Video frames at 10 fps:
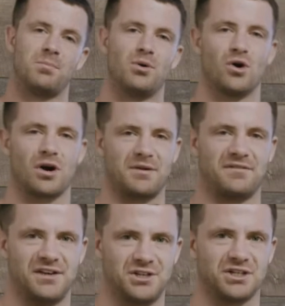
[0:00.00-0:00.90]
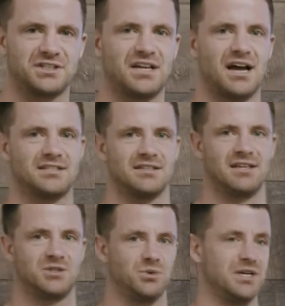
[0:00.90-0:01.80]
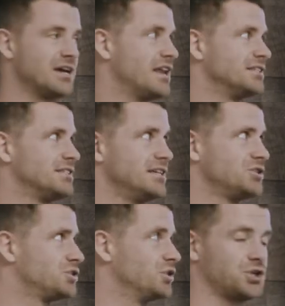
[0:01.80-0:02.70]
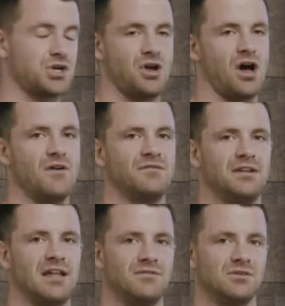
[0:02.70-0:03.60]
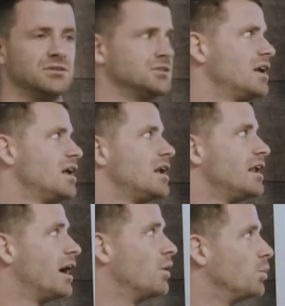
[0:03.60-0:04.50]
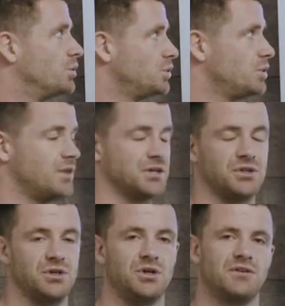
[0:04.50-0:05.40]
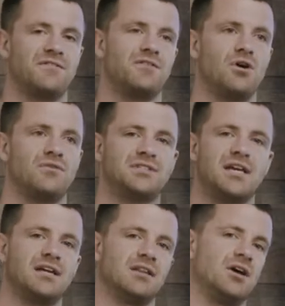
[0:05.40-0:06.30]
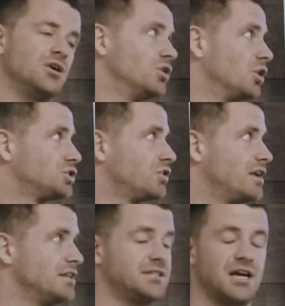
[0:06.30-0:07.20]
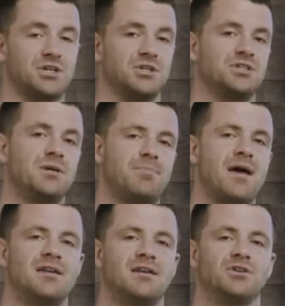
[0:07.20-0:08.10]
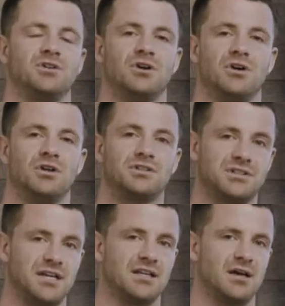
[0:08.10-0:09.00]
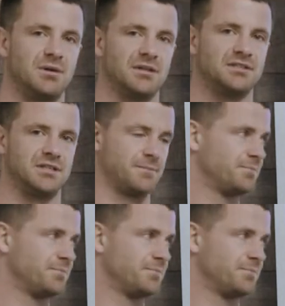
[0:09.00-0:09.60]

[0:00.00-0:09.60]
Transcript: programming feature starting this week and it's the introduction of levels. Now we're doing this so that you can further tailor your training sessions depending on your skill ability.